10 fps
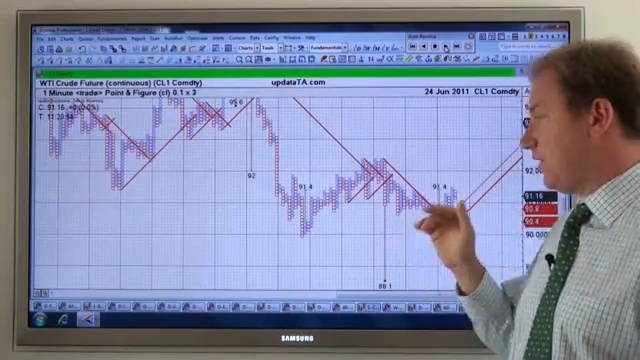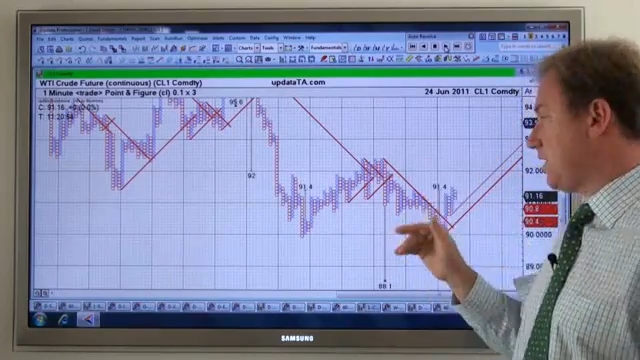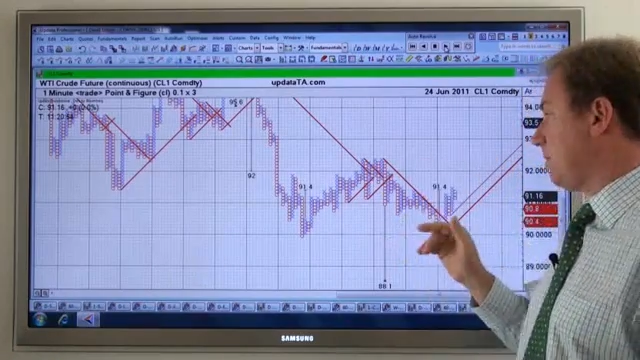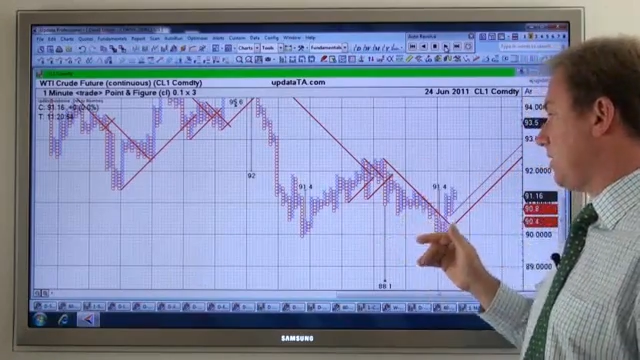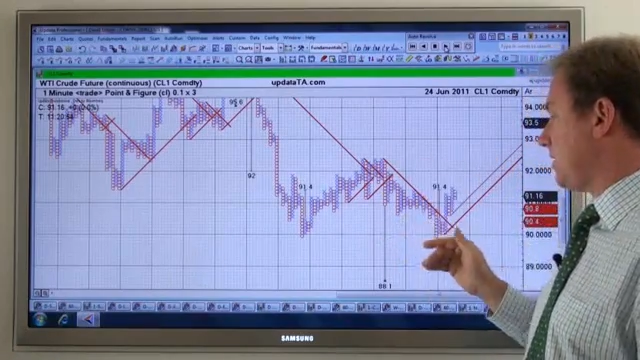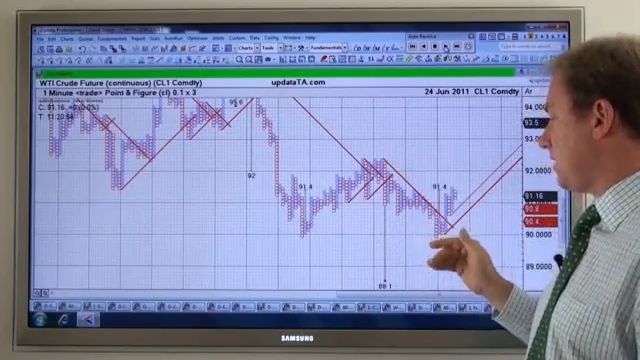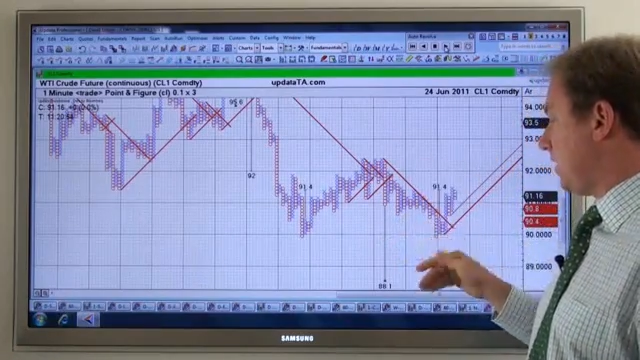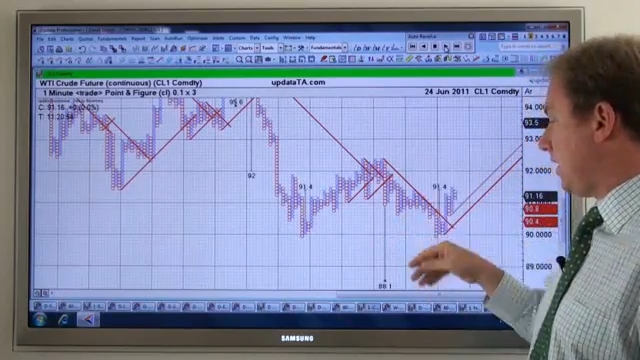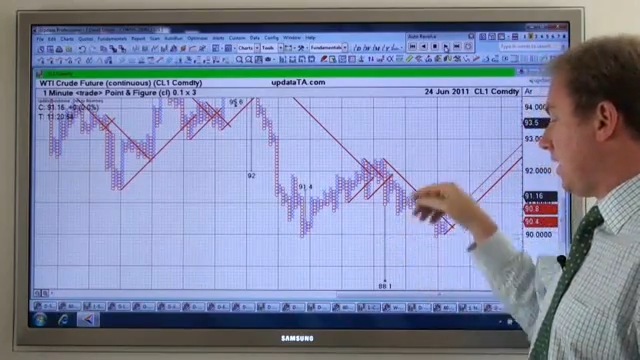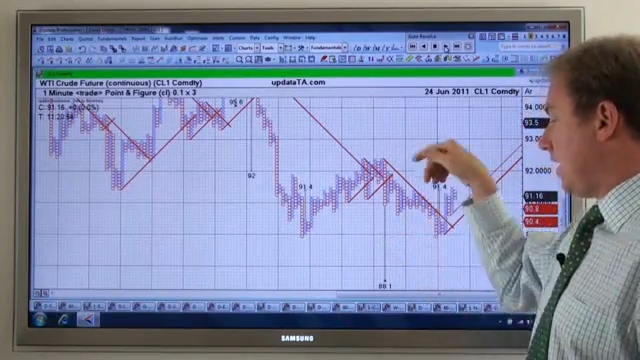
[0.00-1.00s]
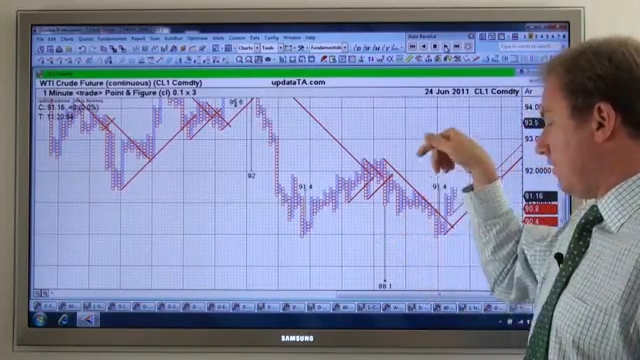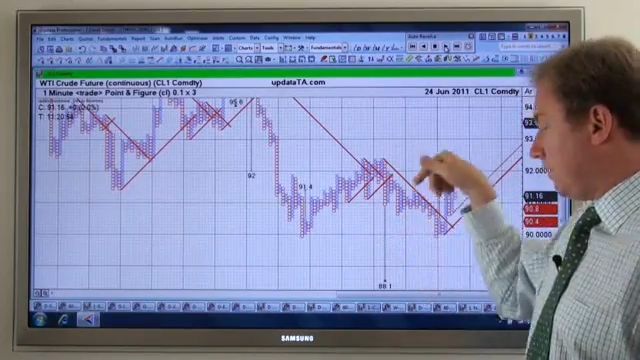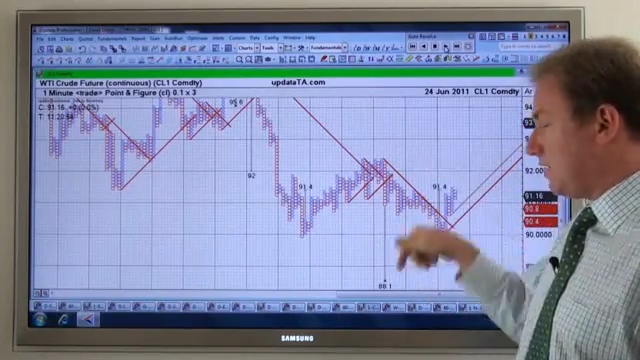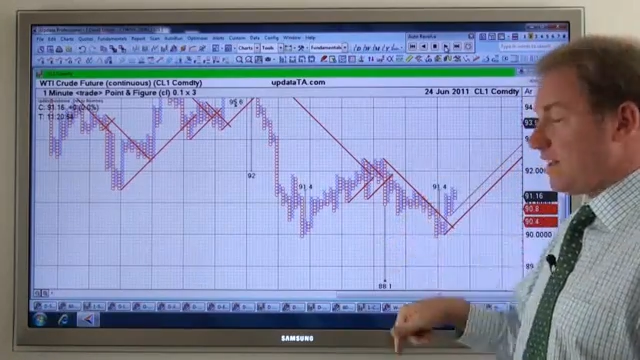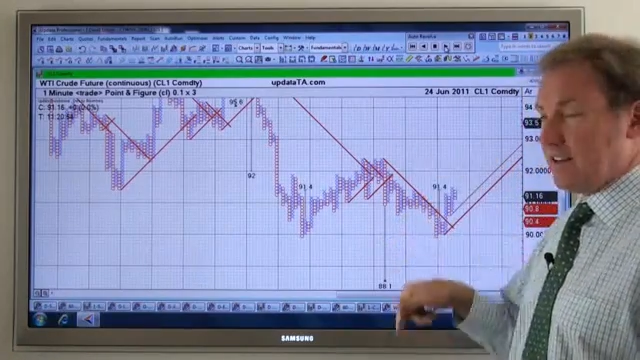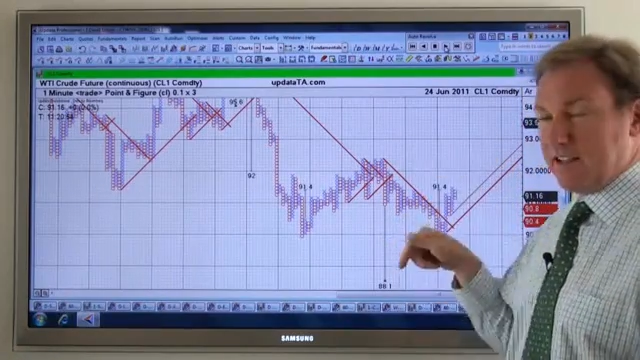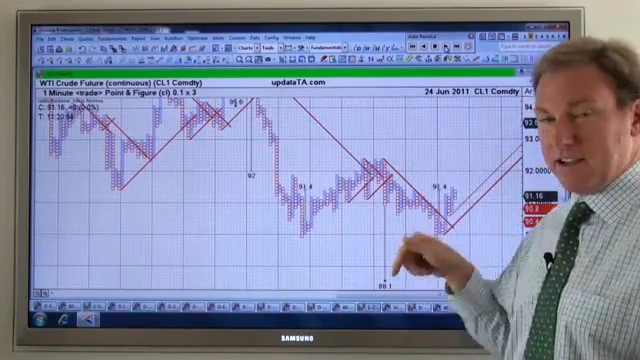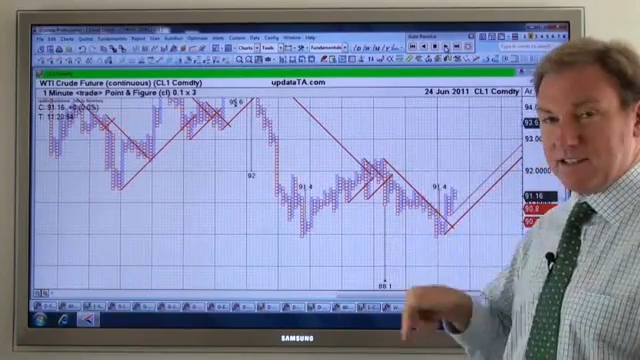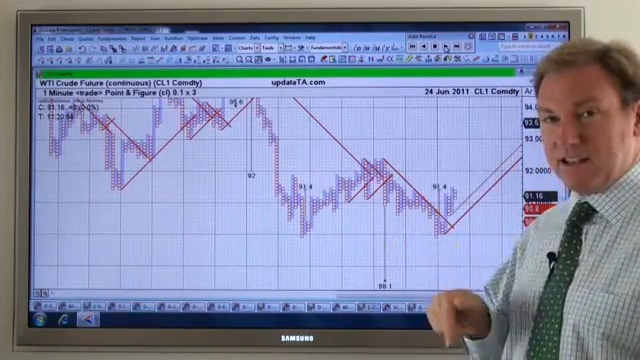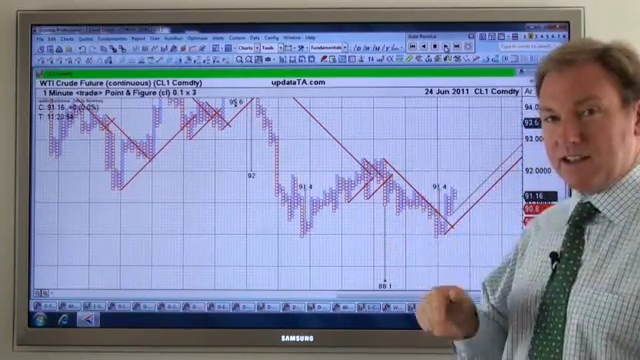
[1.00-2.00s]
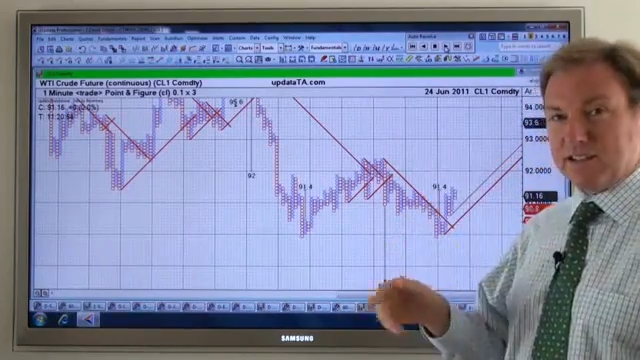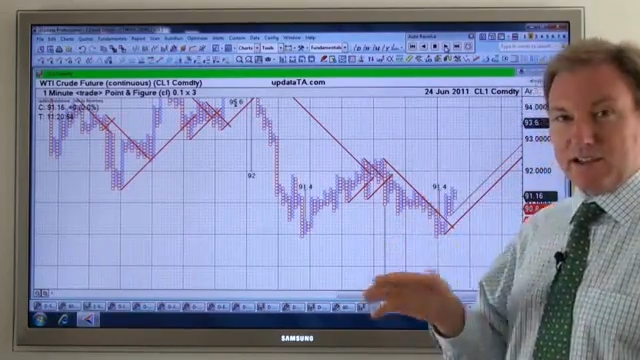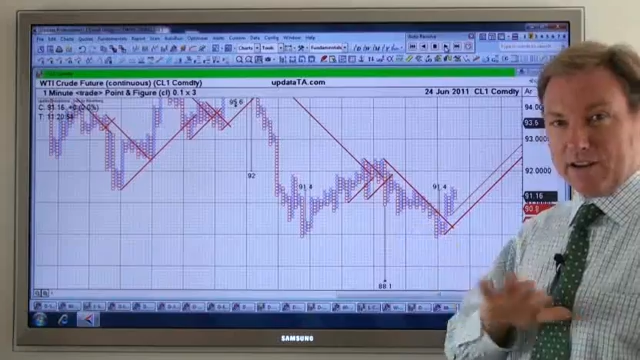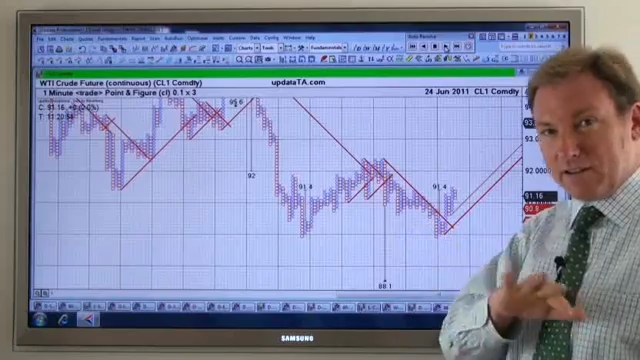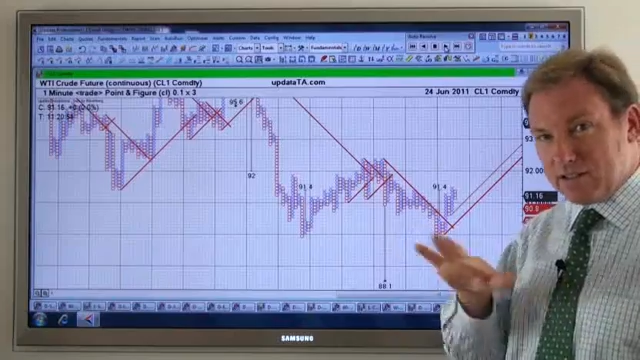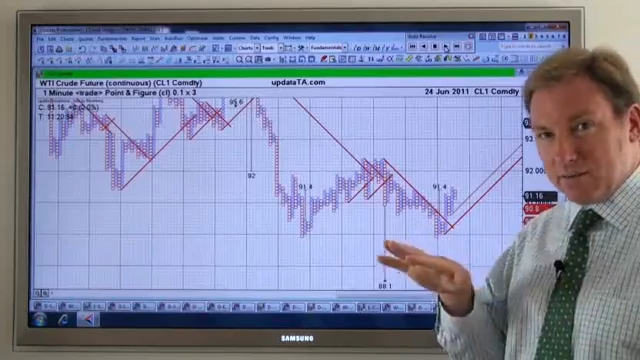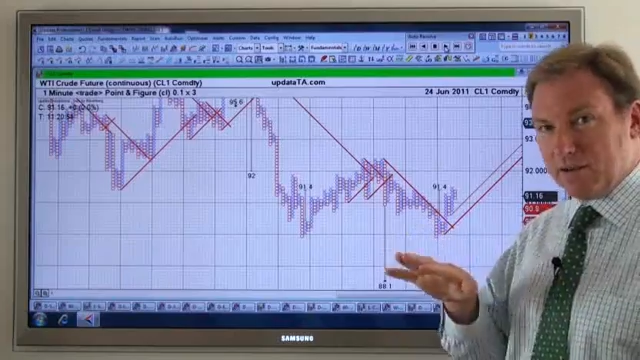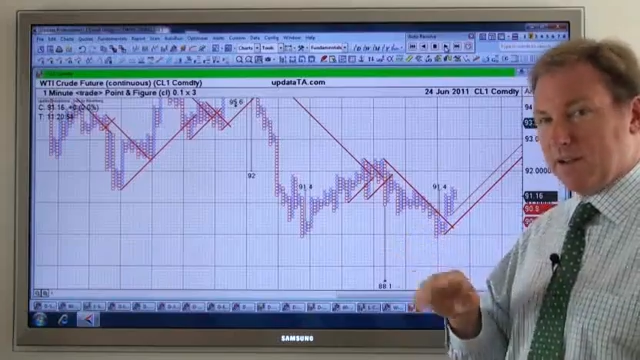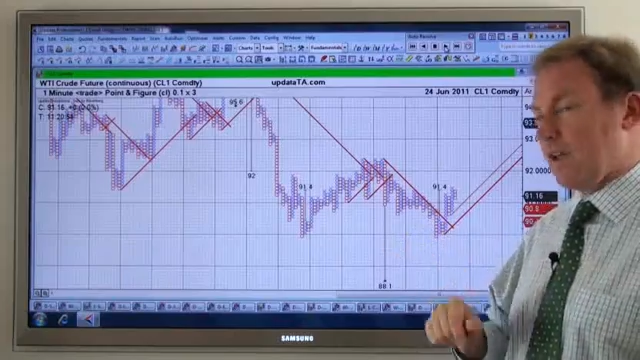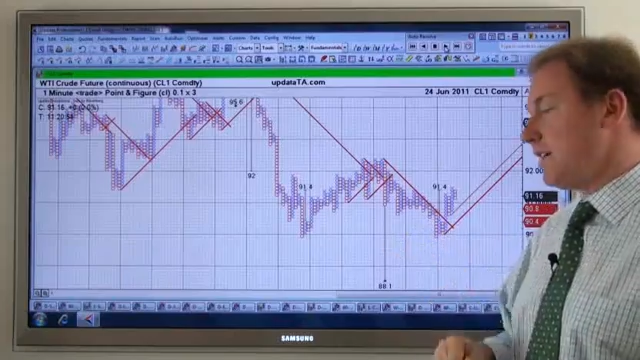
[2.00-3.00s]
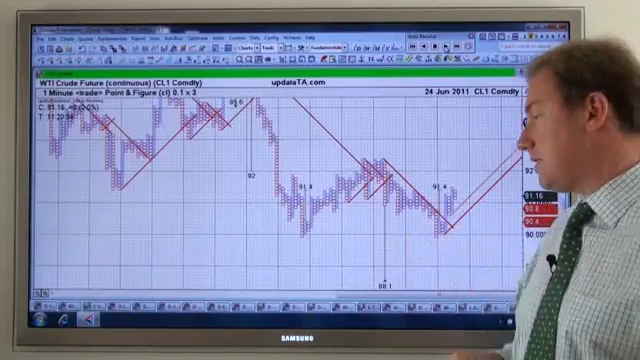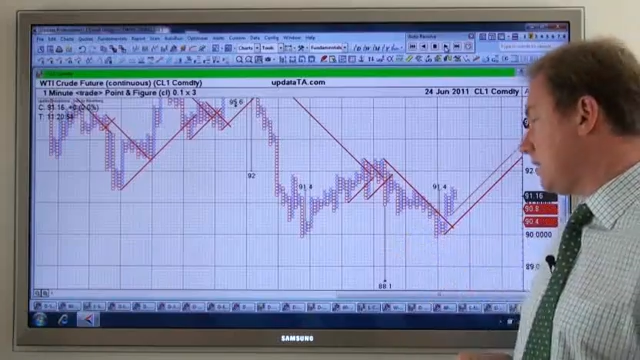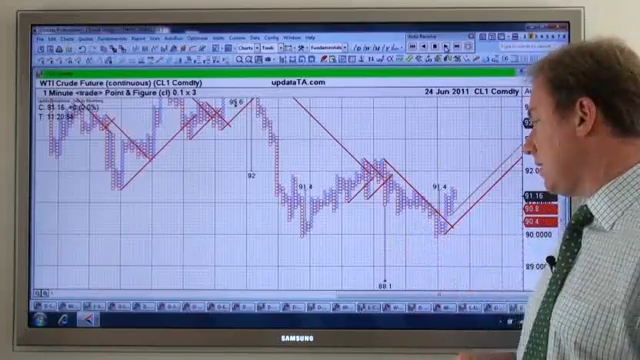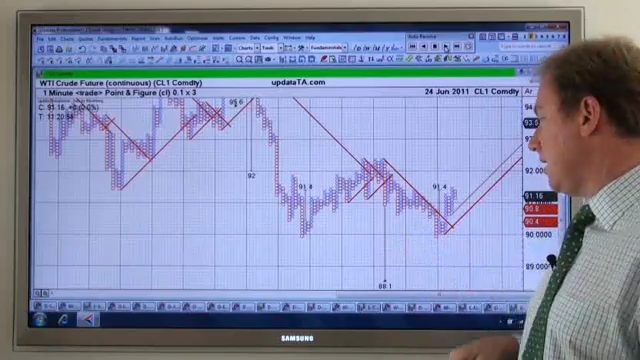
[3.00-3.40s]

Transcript: on WTI for this 88.10 target to be negated.